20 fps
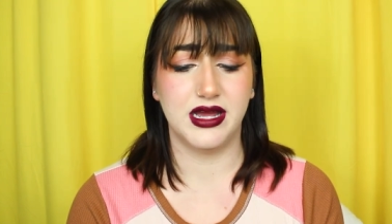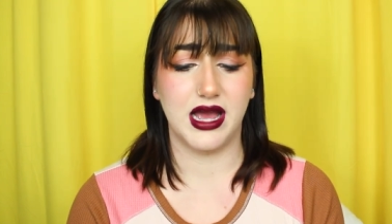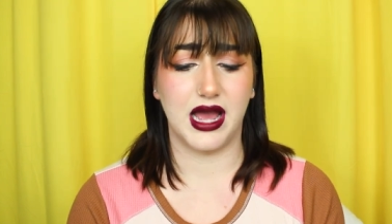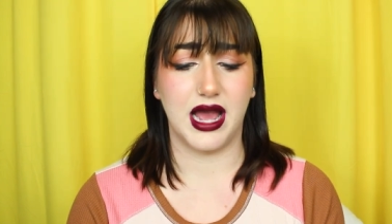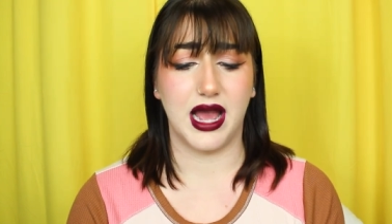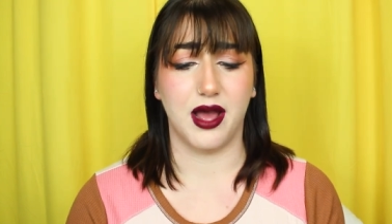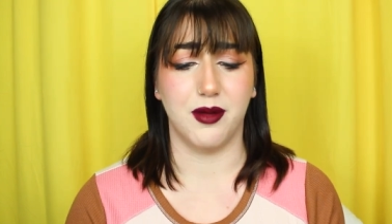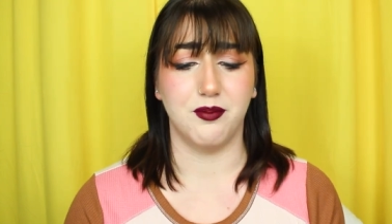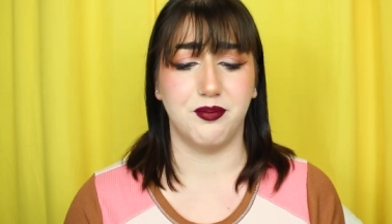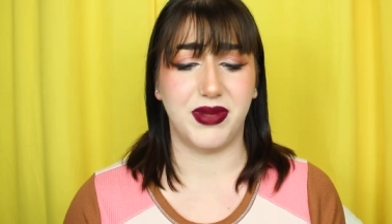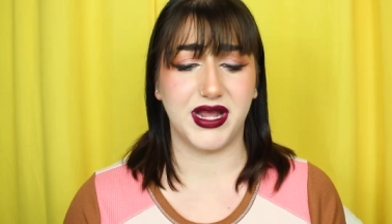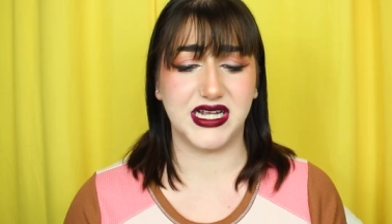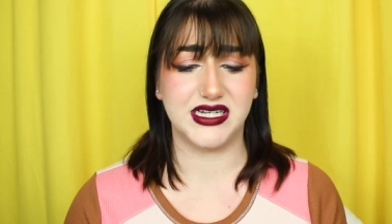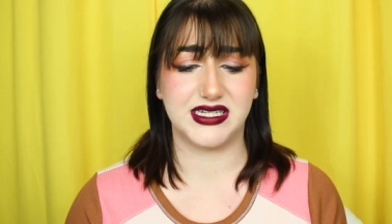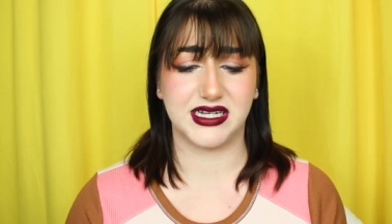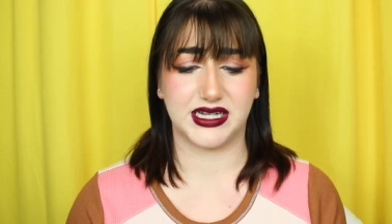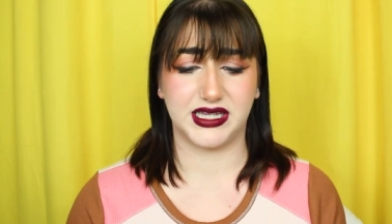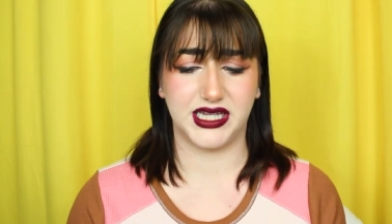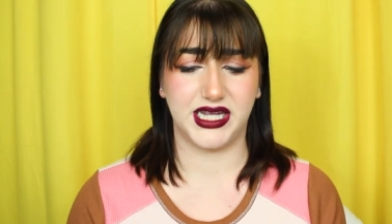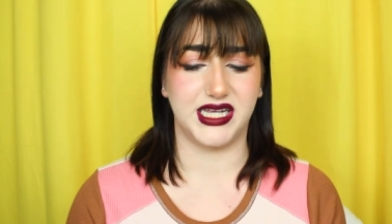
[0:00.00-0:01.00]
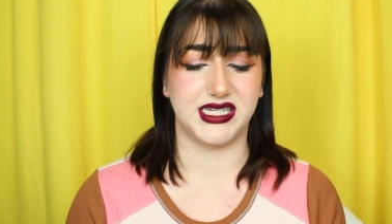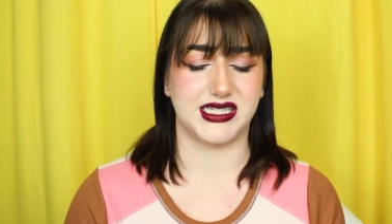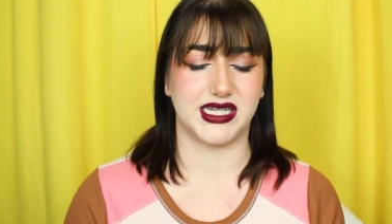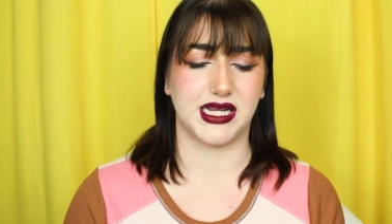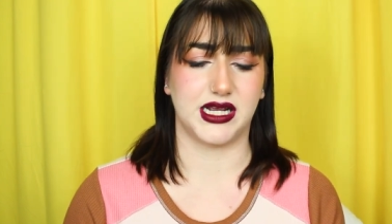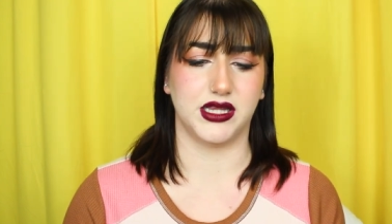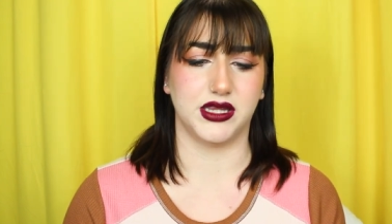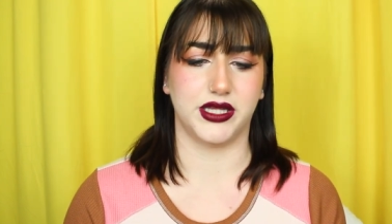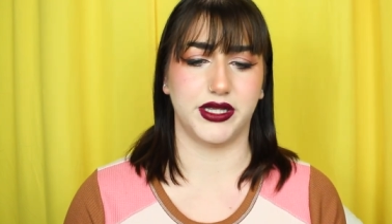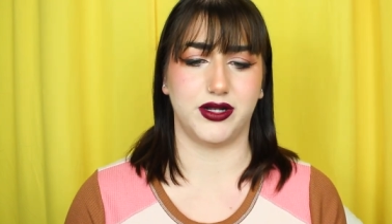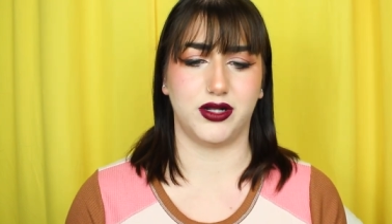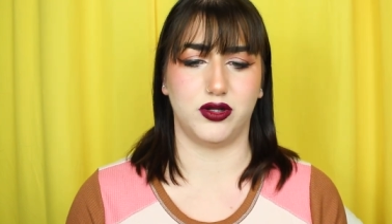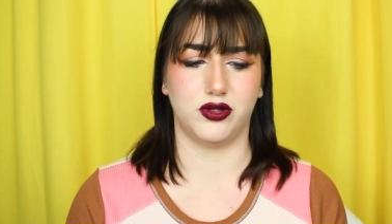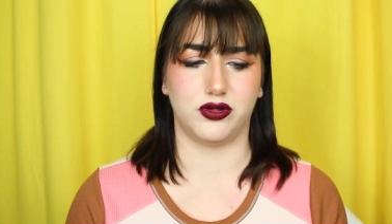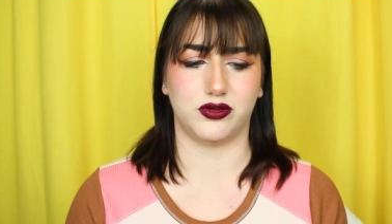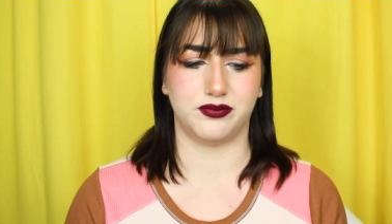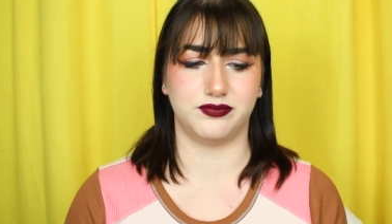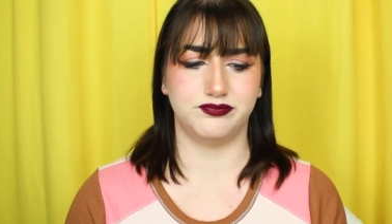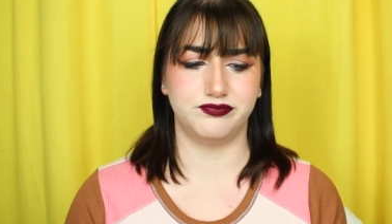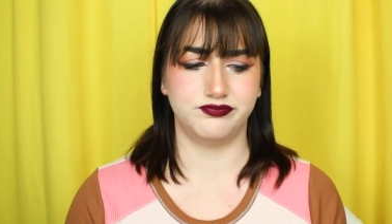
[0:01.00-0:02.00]
Um, basically, it's like a
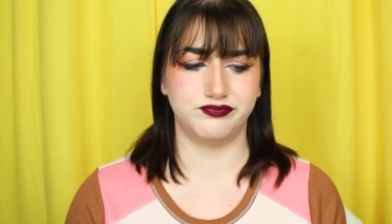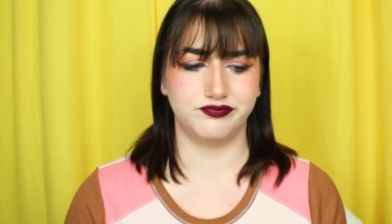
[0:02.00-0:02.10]
little